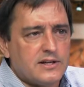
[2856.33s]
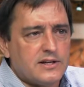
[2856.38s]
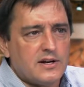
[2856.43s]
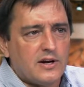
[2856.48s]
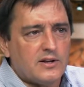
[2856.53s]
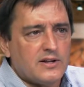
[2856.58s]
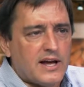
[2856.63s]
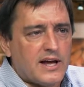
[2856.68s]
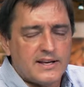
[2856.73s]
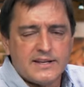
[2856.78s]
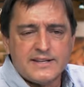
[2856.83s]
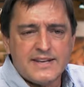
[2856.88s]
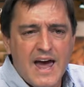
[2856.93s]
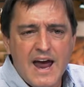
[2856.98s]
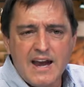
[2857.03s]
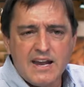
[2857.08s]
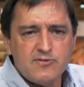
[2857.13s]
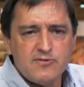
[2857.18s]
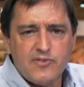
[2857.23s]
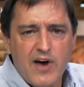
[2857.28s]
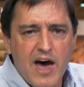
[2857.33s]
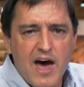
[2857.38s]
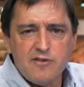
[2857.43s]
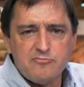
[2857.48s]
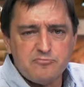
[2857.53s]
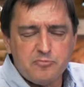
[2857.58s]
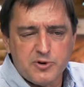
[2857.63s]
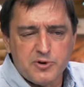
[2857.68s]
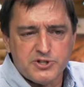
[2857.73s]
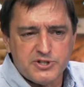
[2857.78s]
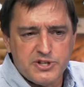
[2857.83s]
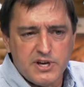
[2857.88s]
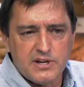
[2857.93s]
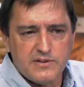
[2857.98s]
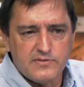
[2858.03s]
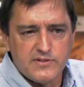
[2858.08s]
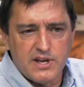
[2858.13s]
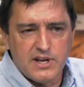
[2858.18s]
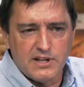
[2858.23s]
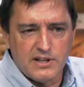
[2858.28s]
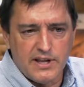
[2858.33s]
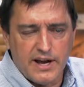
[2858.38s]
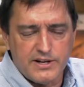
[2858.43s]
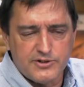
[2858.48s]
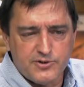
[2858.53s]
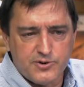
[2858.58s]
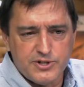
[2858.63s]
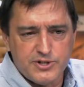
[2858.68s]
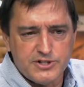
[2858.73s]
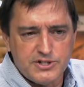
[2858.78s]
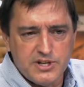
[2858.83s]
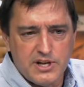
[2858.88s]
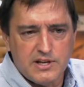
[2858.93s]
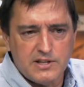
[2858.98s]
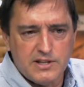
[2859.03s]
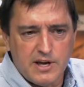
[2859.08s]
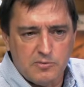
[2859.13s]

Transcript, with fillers: you know, like ninety-five percent of the electricity